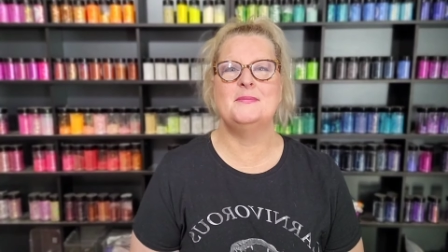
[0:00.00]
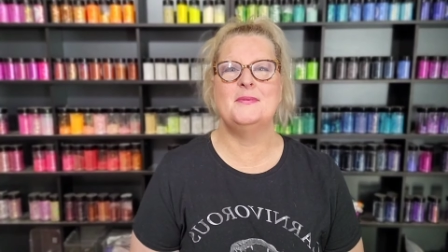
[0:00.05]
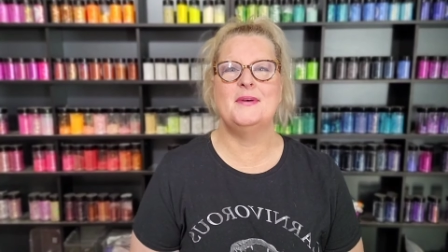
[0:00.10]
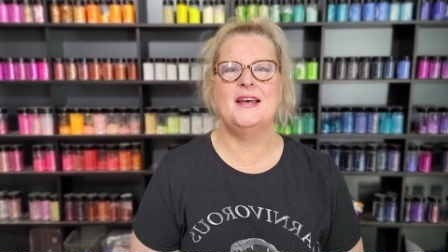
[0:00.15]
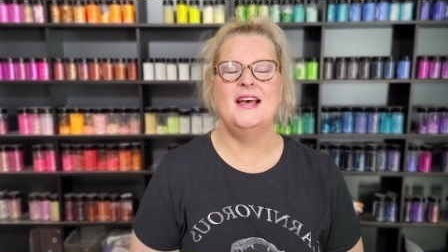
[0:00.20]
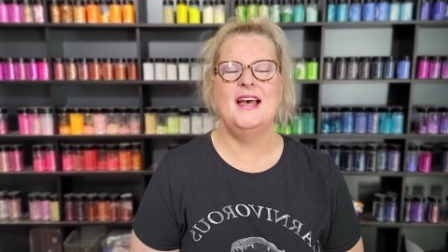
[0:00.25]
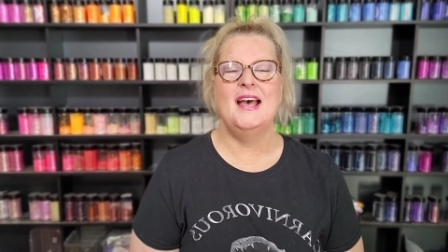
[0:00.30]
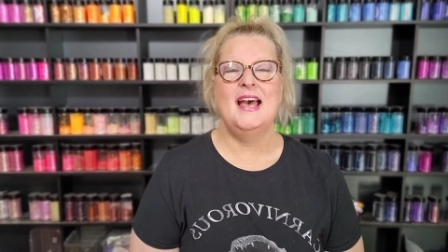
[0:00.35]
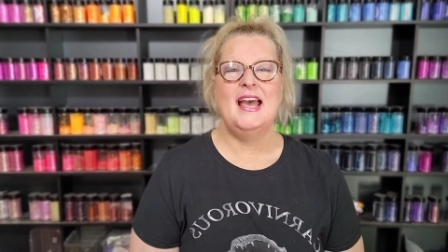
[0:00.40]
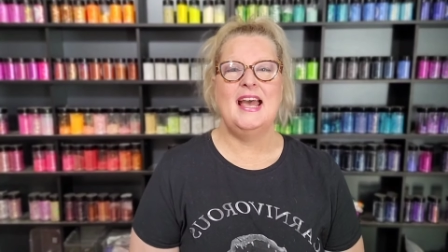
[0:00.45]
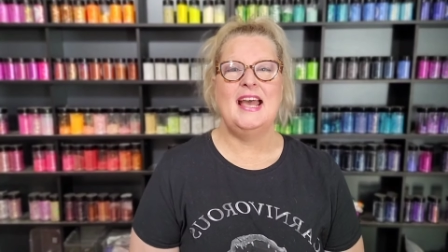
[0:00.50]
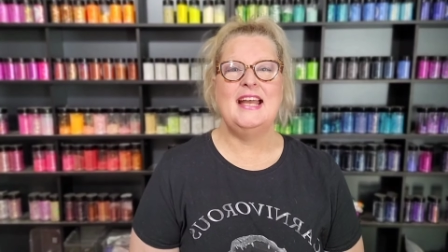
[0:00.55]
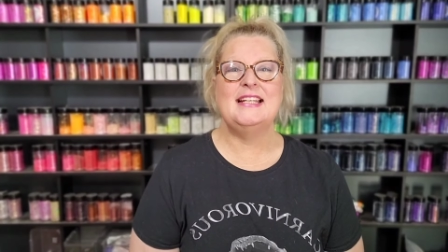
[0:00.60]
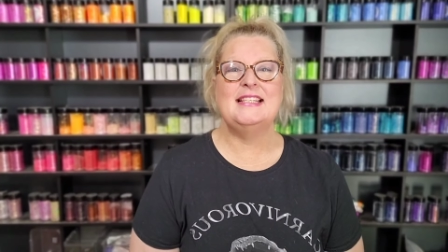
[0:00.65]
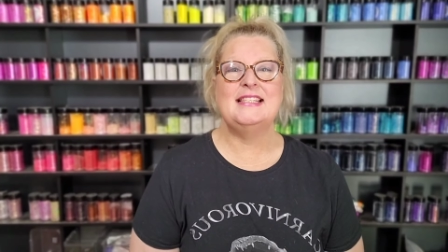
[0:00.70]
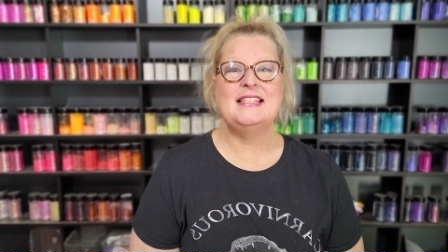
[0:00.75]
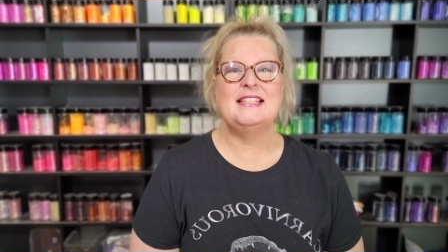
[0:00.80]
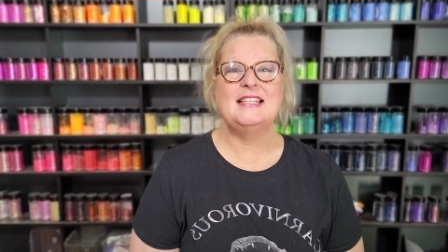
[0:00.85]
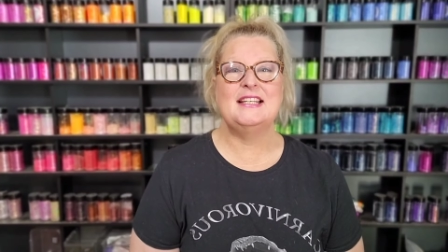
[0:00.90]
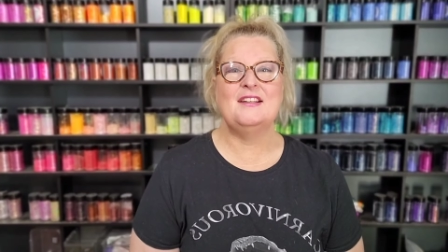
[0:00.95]
but
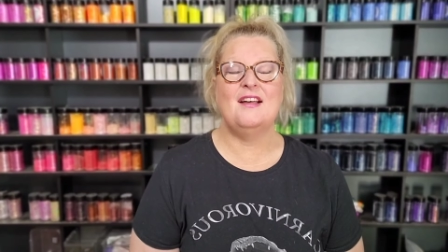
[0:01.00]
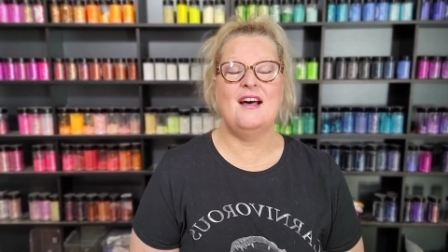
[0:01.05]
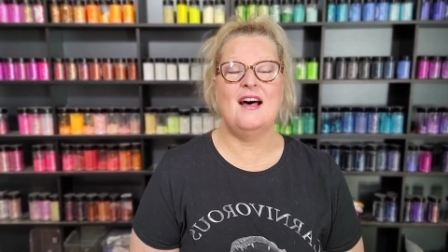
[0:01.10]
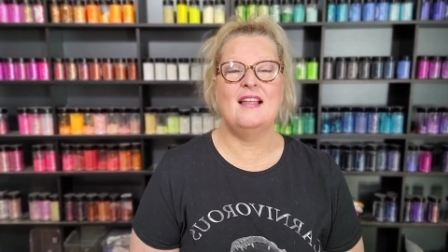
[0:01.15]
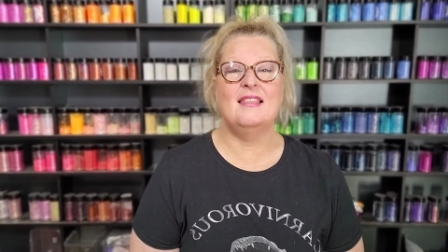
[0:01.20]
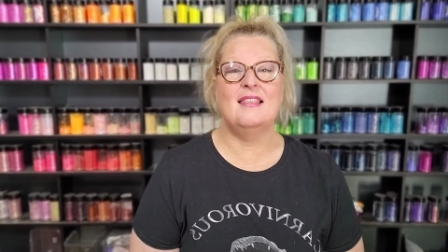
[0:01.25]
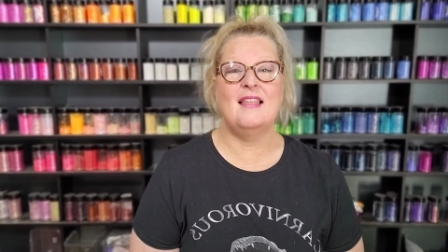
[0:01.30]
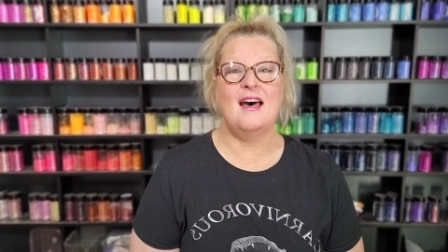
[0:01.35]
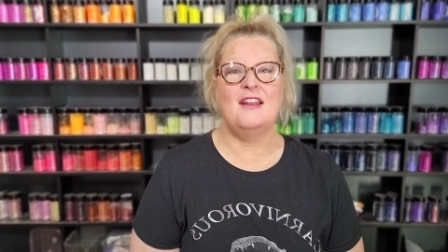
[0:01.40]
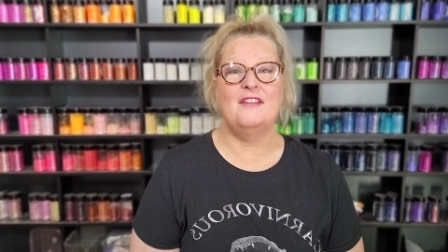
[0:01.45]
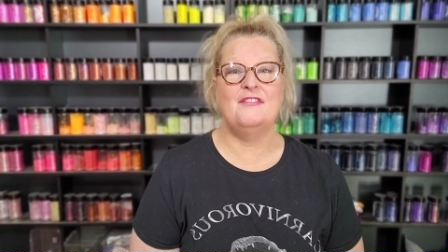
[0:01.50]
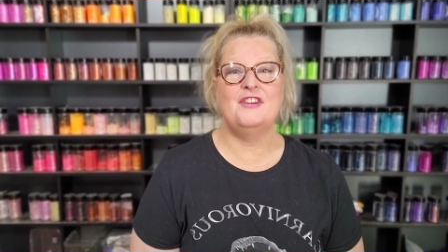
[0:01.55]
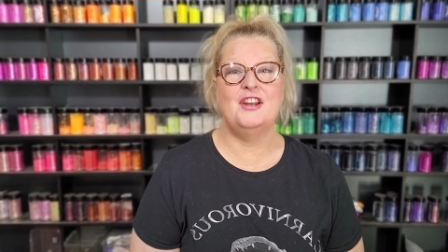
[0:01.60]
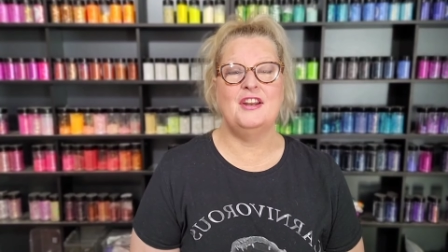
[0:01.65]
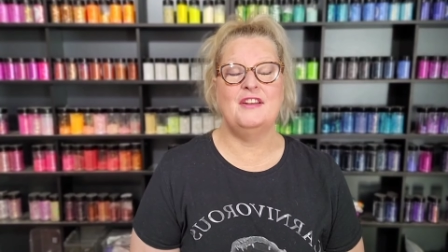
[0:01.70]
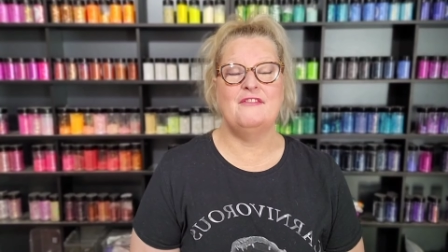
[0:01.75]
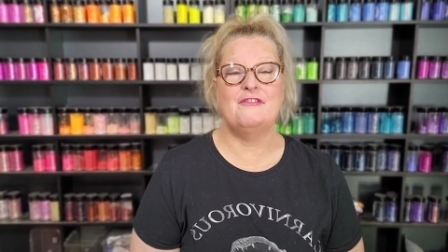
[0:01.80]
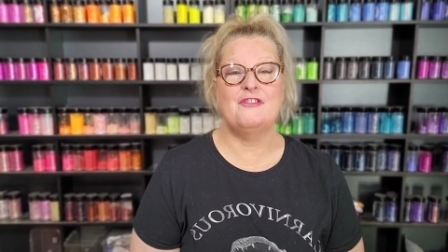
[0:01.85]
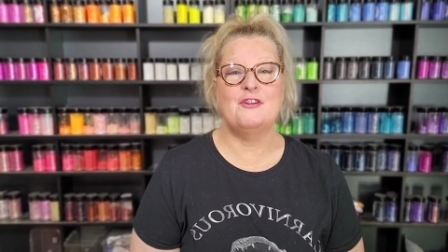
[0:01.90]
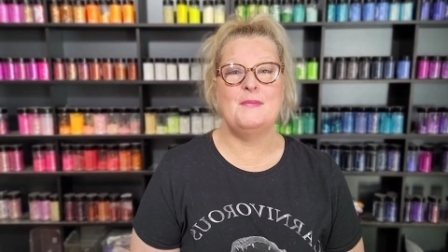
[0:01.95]
it's still a lot of
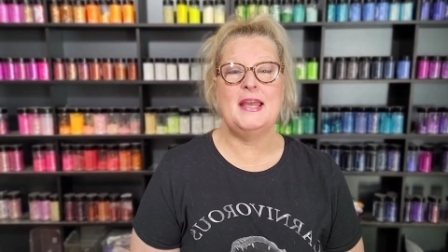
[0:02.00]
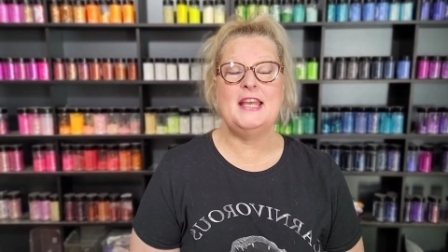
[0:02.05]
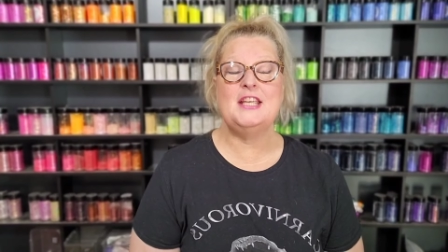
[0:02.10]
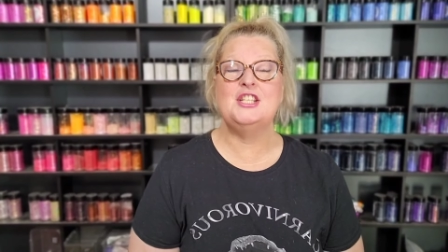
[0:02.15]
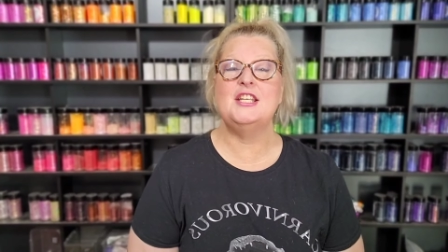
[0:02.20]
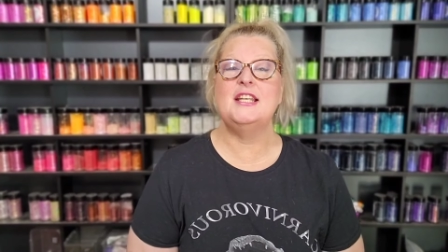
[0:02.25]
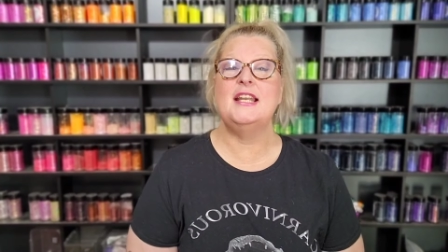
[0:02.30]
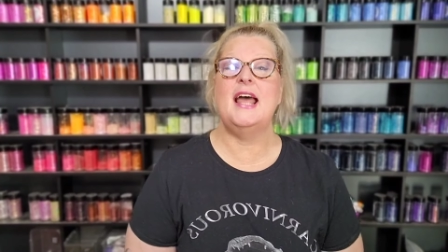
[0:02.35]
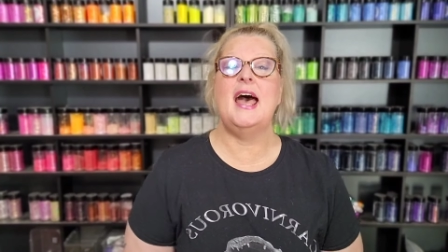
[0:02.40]
good information.